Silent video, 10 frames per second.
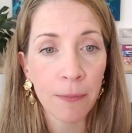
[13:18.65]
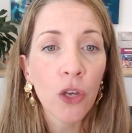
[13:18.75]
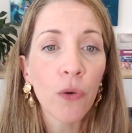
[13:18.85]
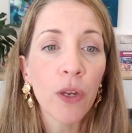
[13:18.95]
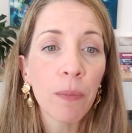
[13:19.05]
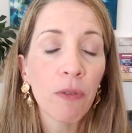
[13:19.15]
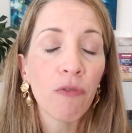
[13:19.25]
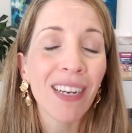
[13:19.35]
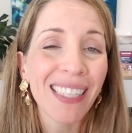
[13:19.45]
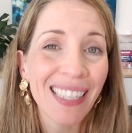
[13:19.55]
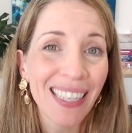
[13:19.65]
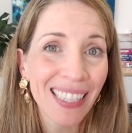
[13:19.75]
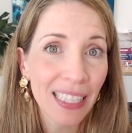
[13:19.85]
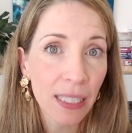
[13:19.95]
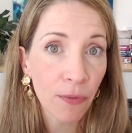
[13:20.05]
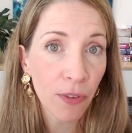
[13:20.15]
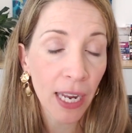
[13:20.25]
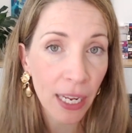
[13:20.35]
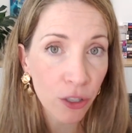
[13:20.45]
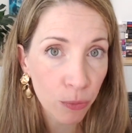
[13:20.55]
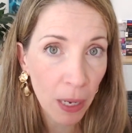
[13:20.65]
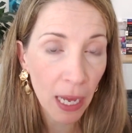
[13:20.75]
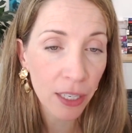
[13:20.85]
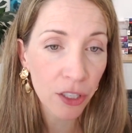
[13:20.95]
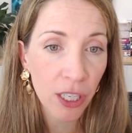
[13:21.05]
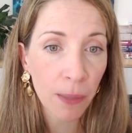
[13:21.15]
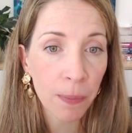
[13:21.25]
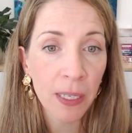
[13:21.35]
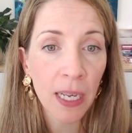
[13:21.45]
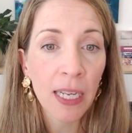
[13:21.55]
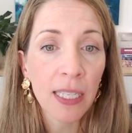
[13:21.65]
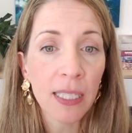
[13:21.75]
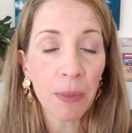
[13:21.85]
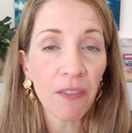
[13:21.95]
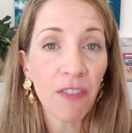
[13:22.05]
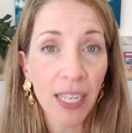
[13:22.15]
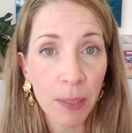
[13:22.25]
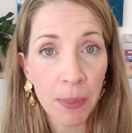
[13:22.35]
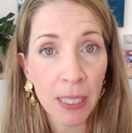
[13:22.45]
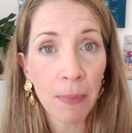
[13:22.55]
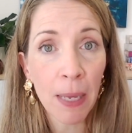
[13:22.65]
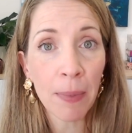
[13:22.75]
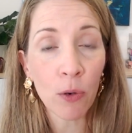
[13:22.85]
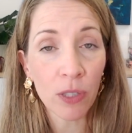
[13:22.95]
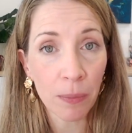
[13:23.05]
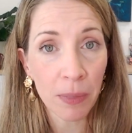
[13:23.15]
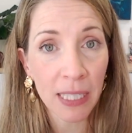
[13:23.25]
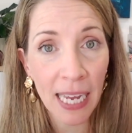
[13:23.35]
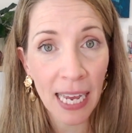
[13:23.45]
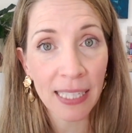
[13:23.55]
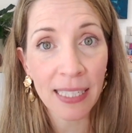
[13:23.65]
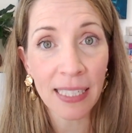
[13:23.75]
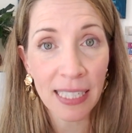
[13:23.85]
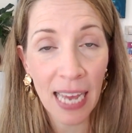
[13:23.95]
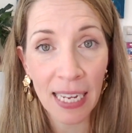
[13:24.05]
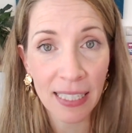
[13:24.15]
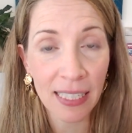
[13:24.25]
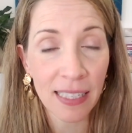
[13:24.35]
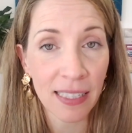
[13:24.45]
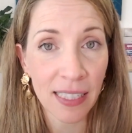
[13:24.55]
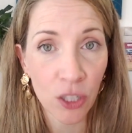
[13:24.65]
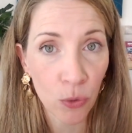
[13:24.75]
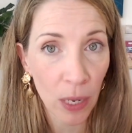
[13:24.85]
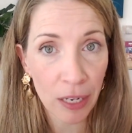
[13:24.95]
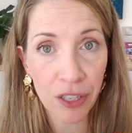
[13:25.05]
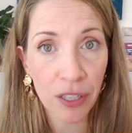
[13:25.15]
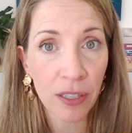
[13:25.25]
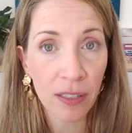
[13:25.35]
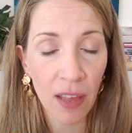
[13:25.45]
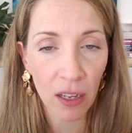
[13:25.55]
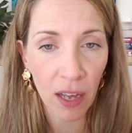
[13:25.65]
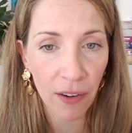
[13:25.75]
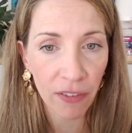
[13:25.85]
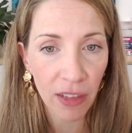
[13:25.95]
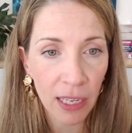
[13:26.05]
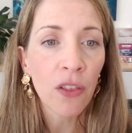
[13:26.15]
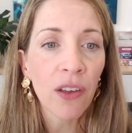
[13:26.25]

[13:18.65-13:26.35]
You're going to be reassessing some financial partnerships, some investments maybe, or some debts and taxes situations, that kind of thing.